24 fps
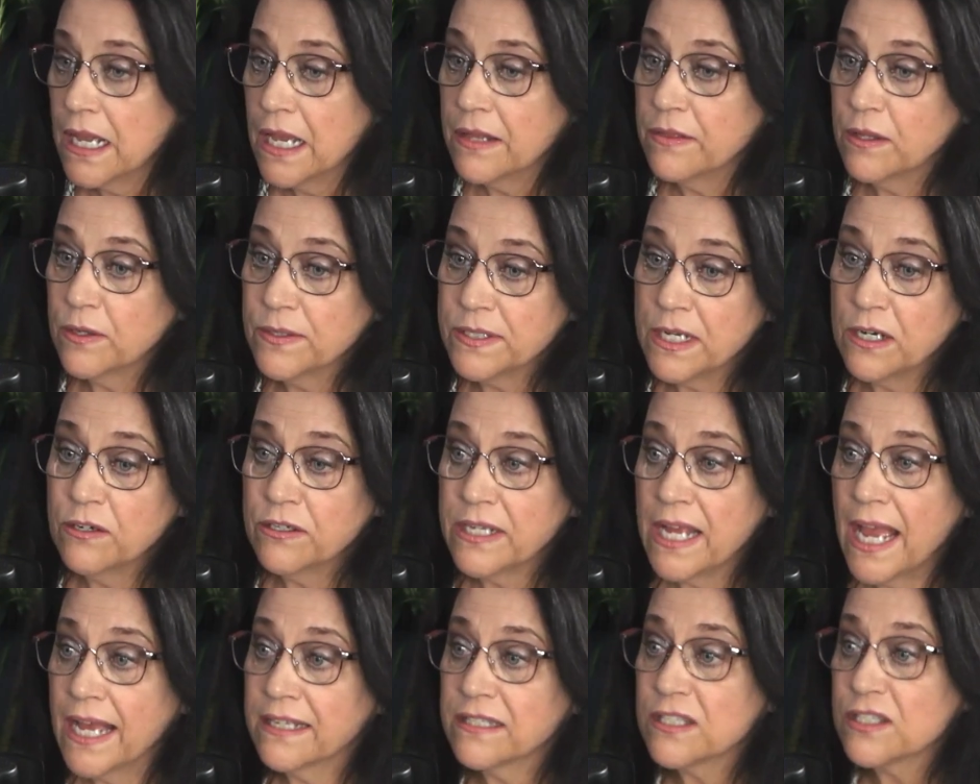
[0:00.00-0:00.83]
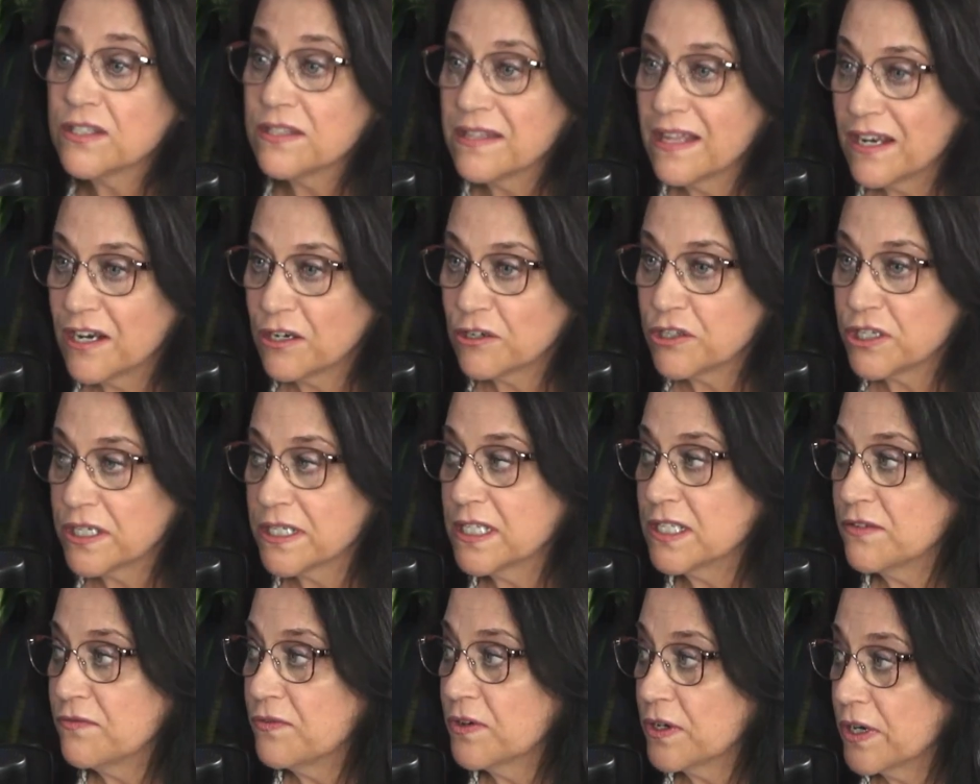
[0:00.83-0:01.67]
And those aren't taxes that are
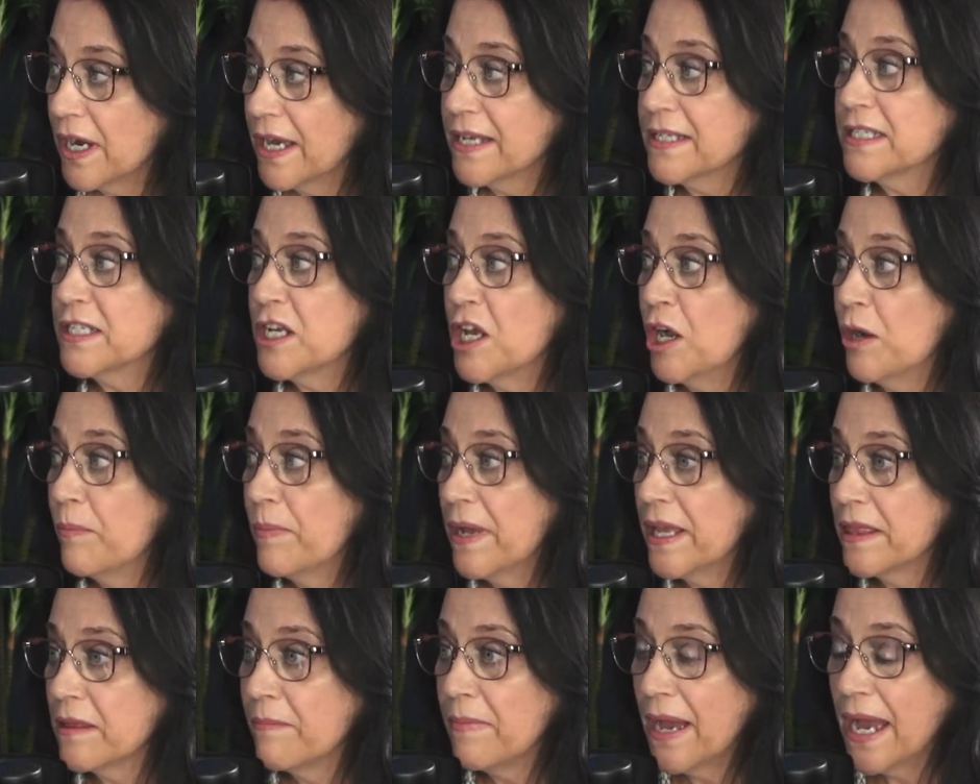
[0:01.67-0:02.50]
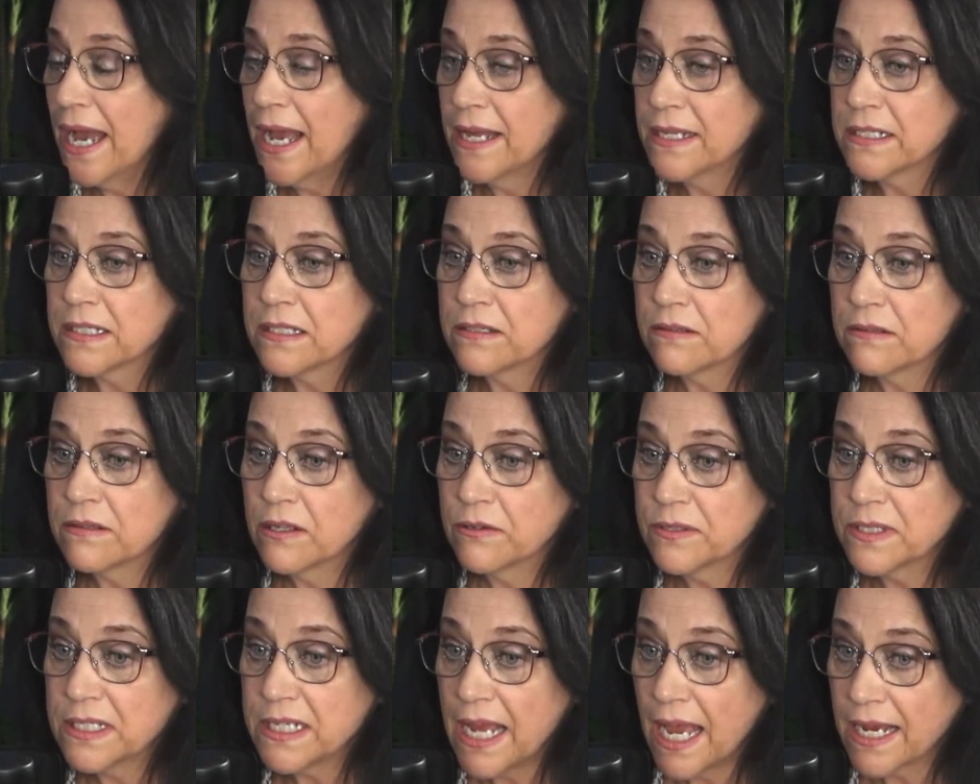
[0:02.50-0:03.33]
just for us to help pay the bonds.
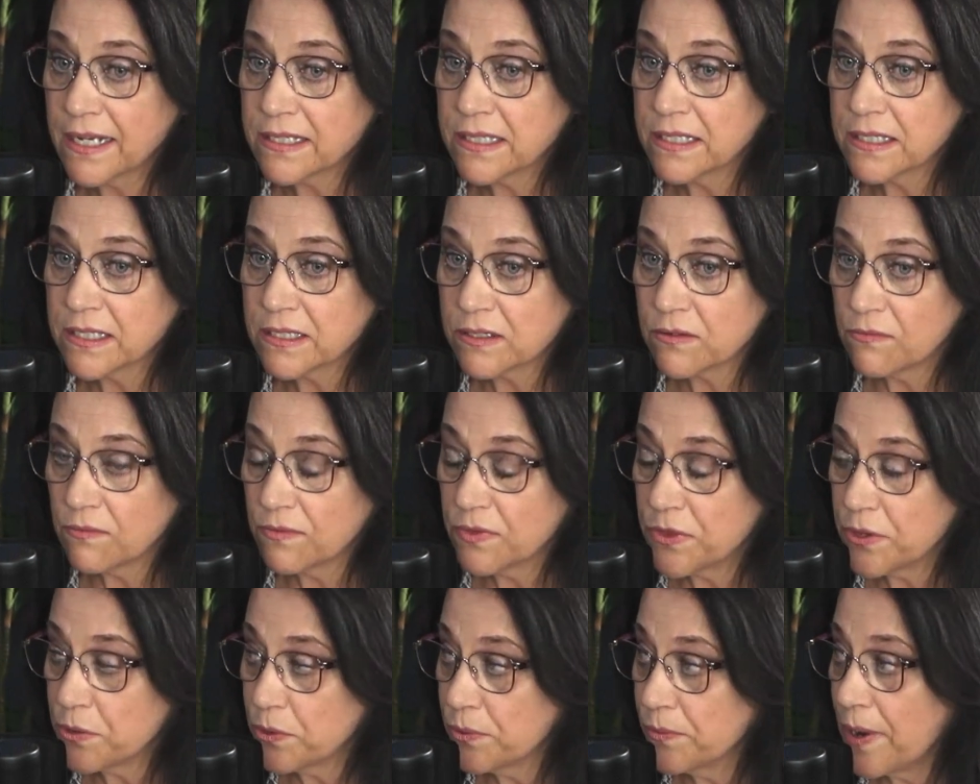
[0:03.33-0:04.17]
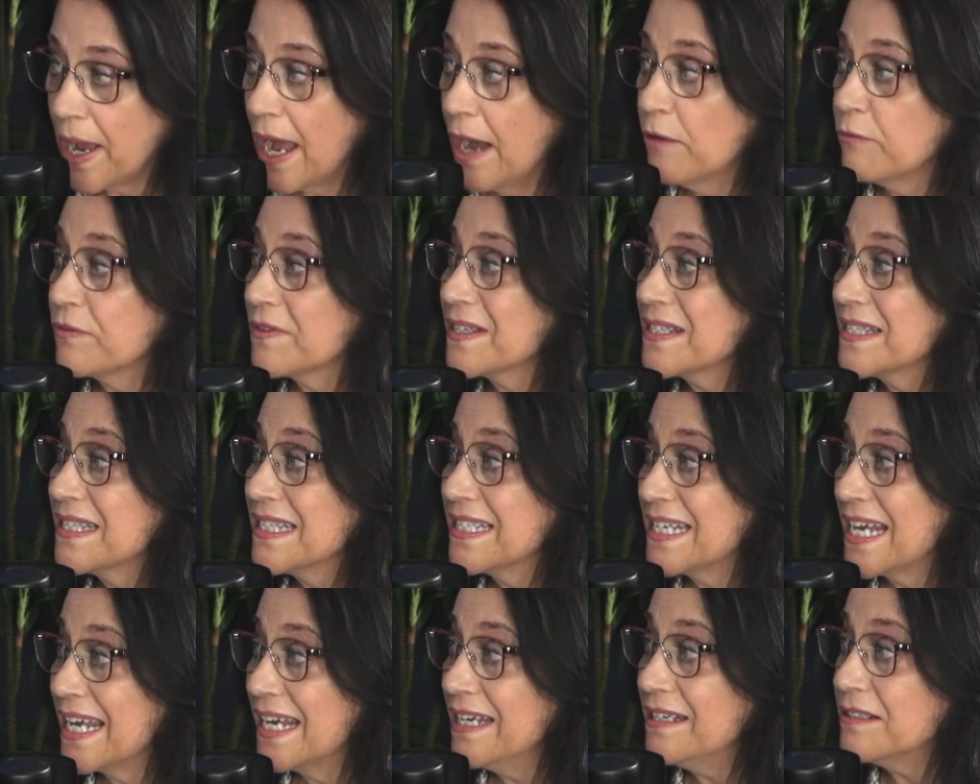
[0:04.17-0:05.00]
Those taxes throughout the
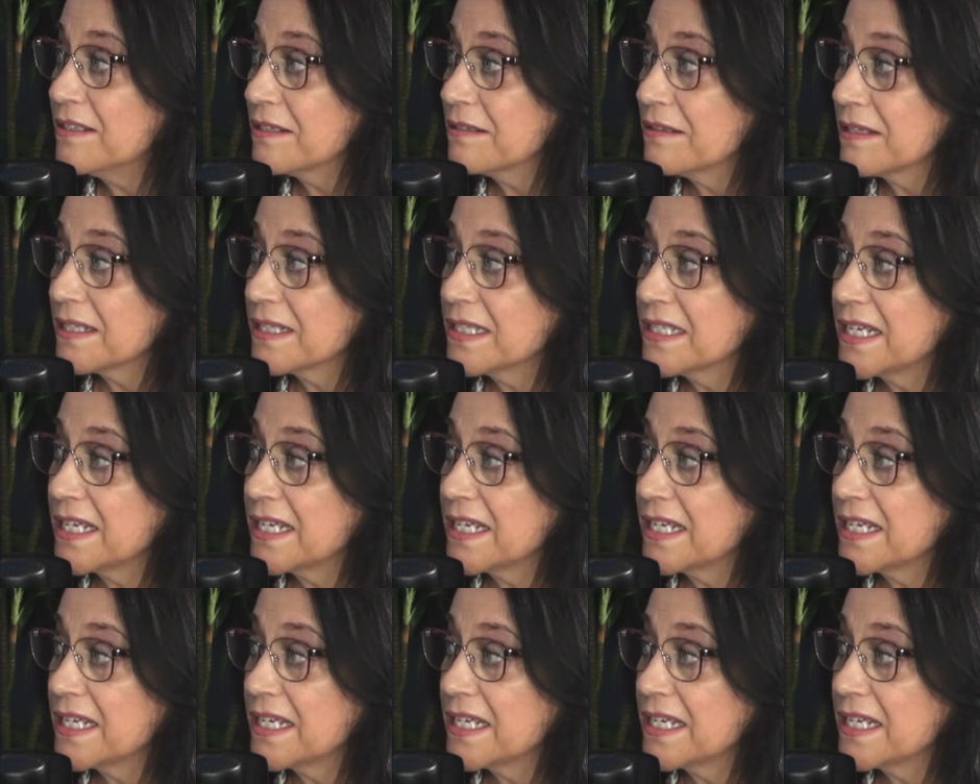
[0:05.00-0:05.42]
state